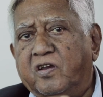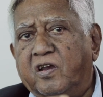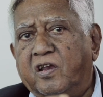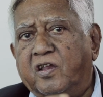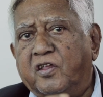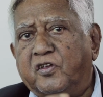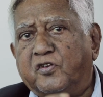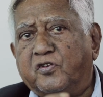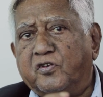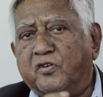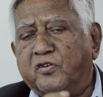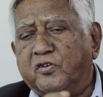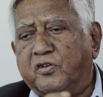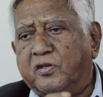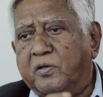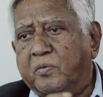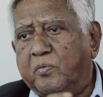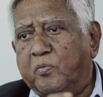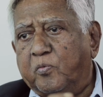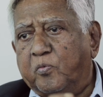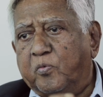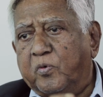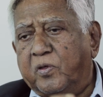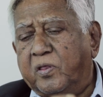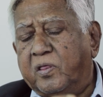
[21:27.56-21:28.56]

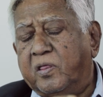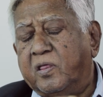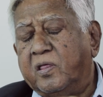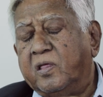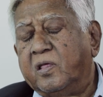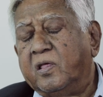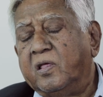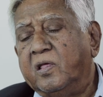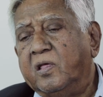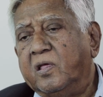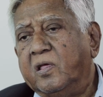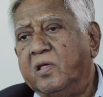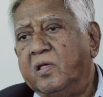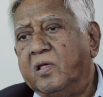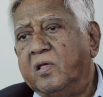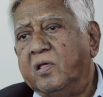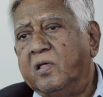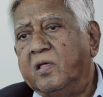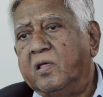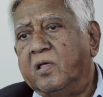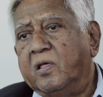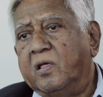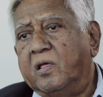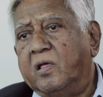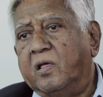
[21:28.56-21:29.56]
relationship with
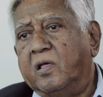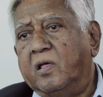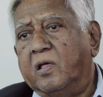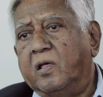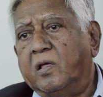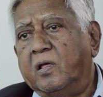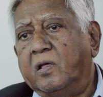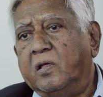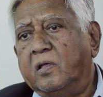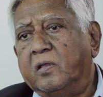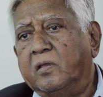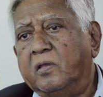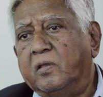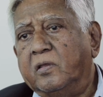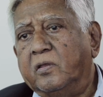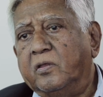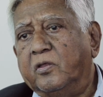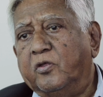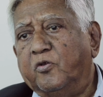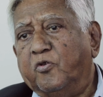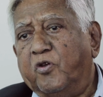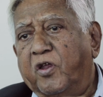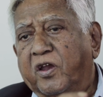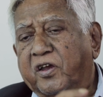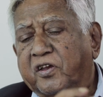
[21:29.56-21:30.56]
uh,
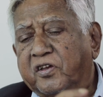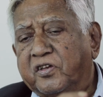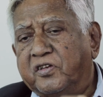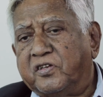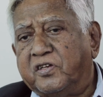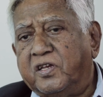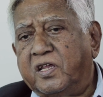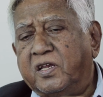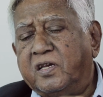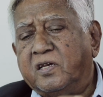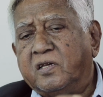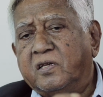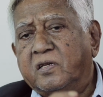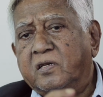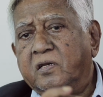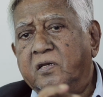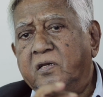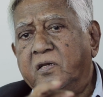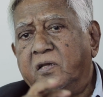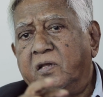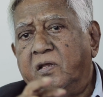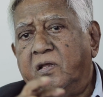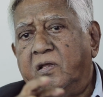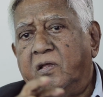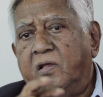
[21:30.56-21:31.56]
the United States,
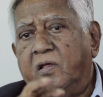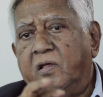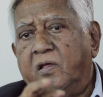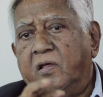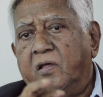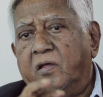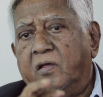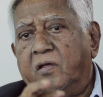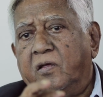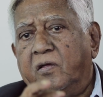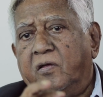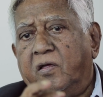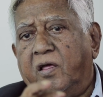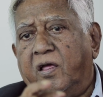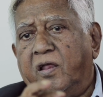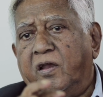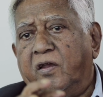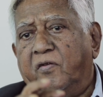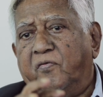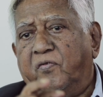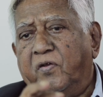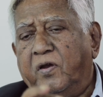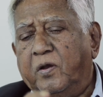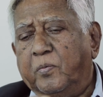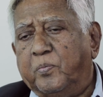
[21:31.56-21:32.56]
and
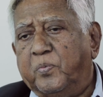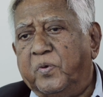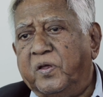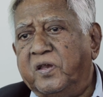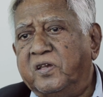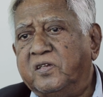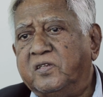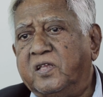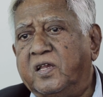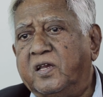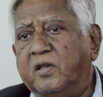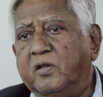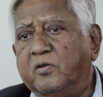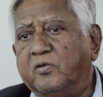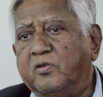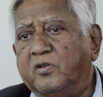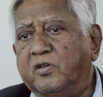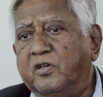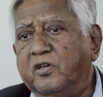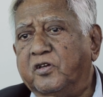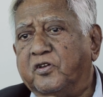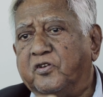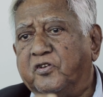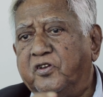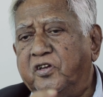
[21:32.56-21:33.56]
the Philippines, that is
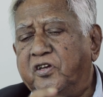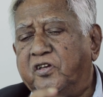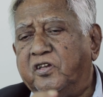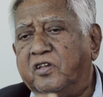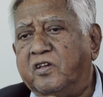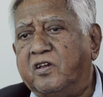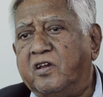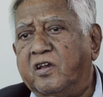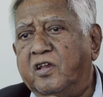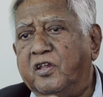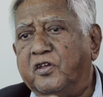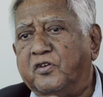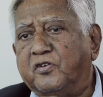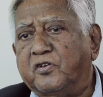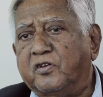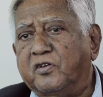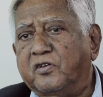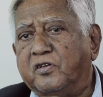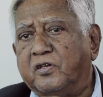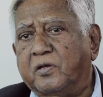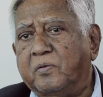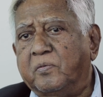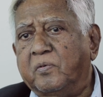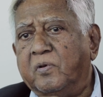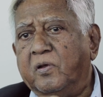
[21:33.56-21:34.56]
a treaty
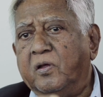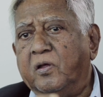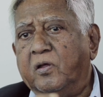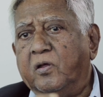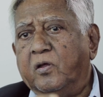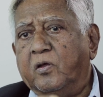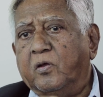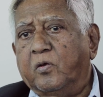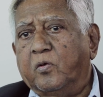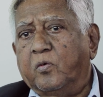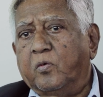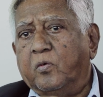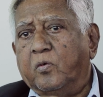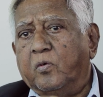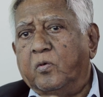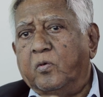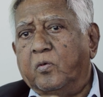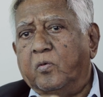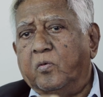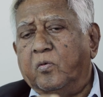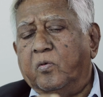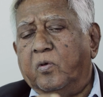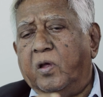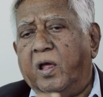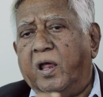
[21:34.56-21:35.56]
relationship,
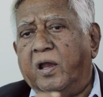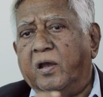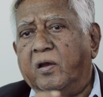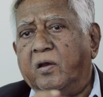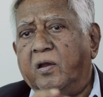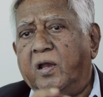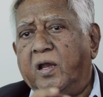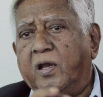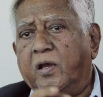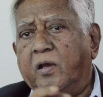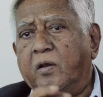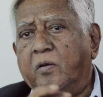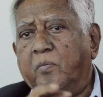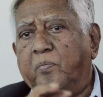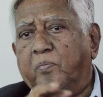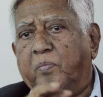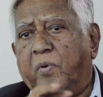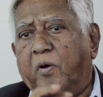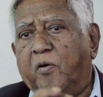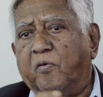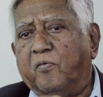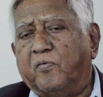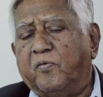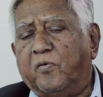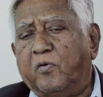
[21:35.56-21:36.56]
and had a
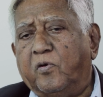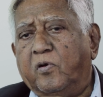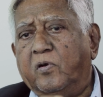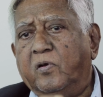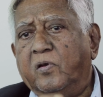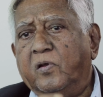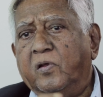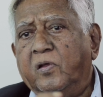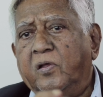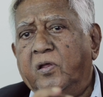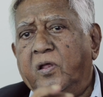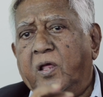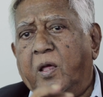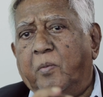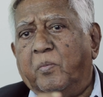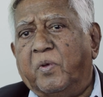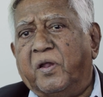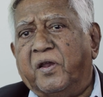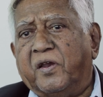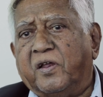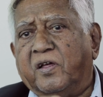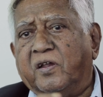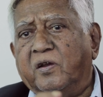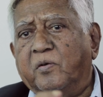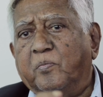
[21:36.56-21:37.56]
powerful
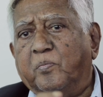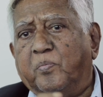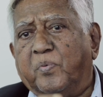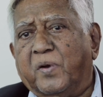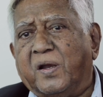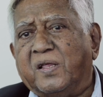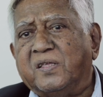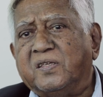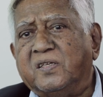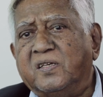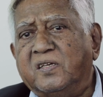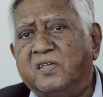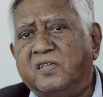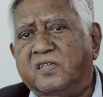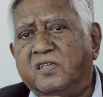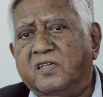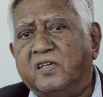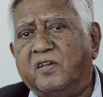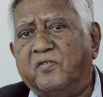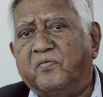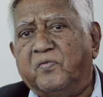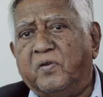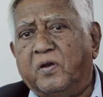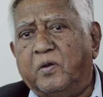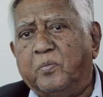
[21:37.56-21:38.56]
American presence
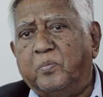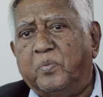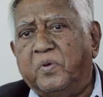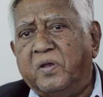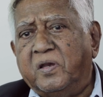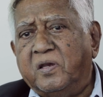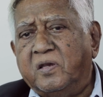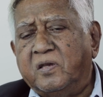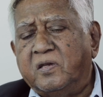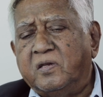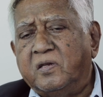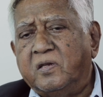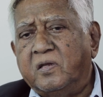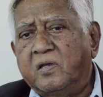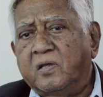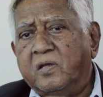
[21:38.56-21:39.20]
in the Philippines,